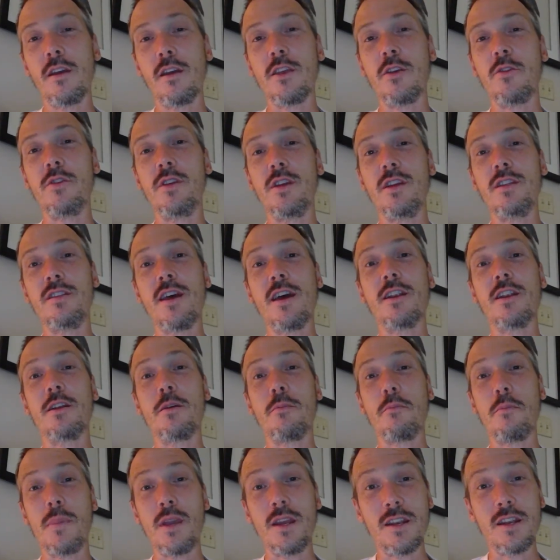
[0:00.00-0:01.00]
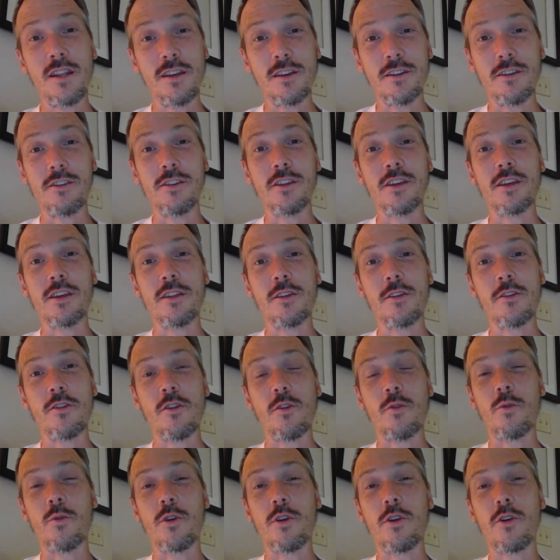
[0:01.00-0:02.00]
You need that immediately.
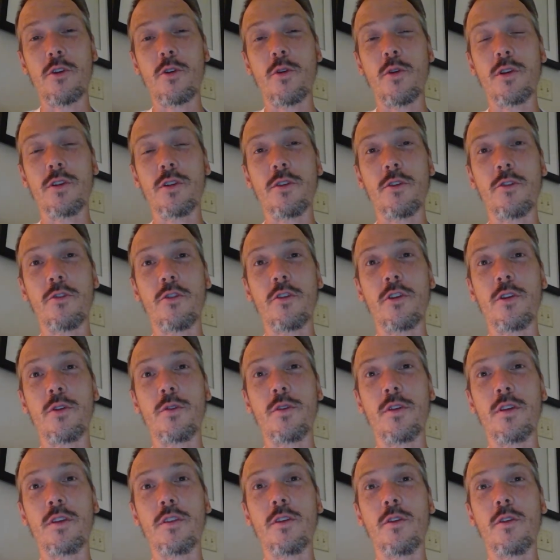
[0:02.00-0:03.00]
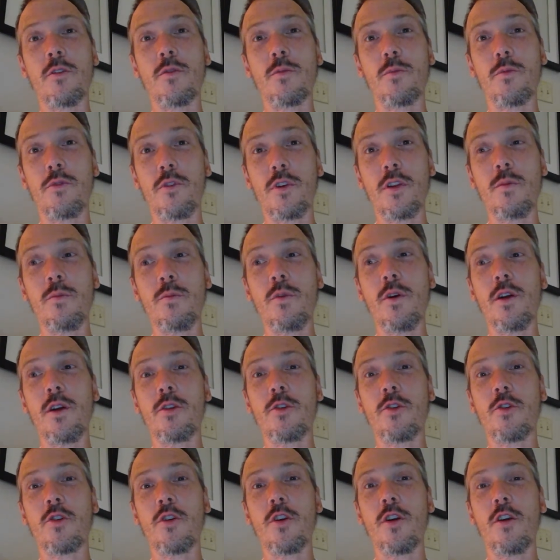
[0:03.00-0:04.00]
So we're going to start using those pretty
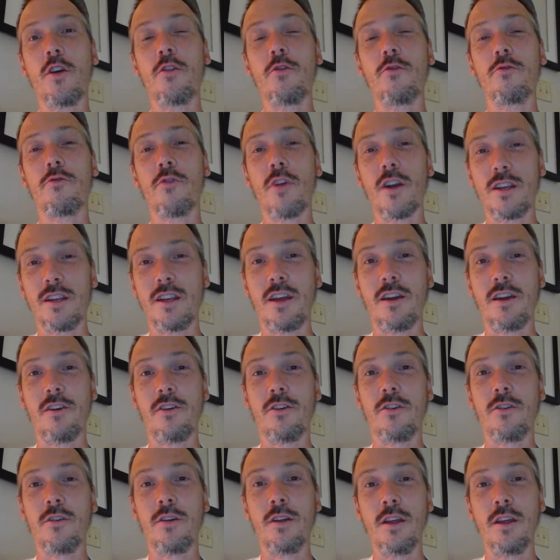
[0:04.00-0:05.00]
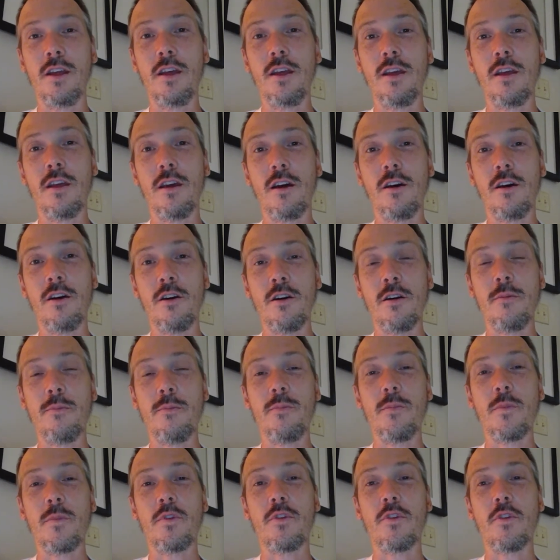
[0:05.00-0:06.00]
much right now.
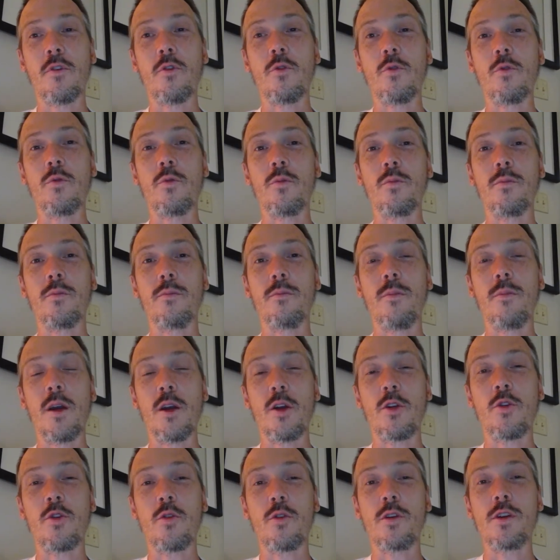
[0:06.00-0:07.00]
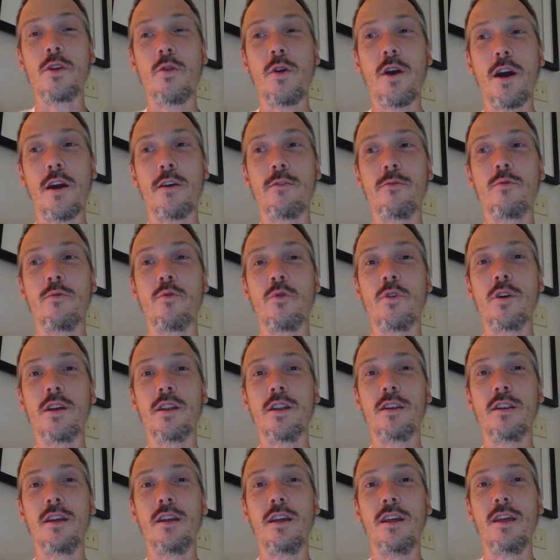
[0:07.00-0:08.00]
So make sure you have
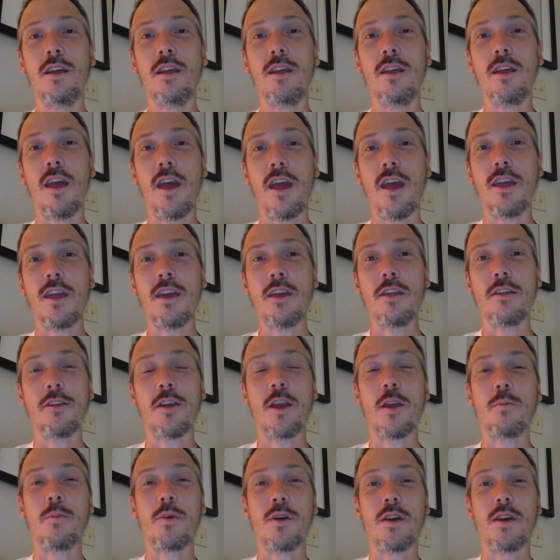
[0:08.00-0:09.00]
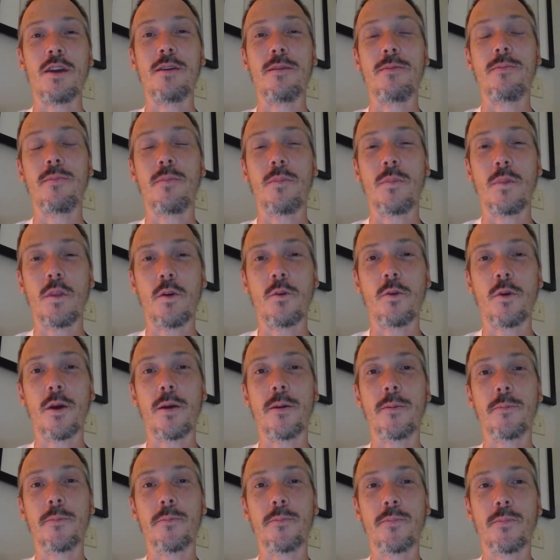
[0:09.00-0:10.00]
one ASAP.
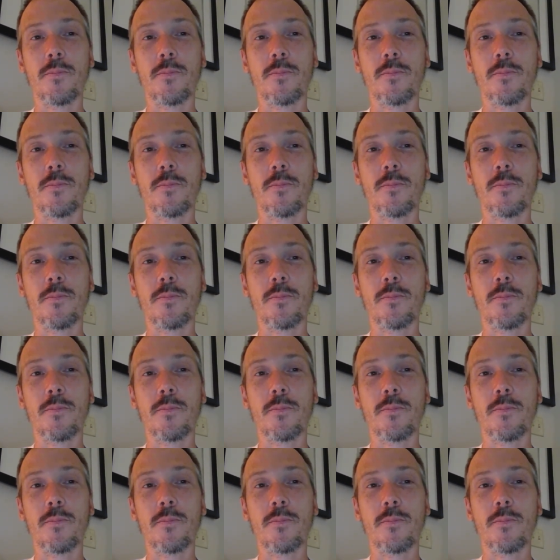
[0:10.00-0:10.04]
Okay.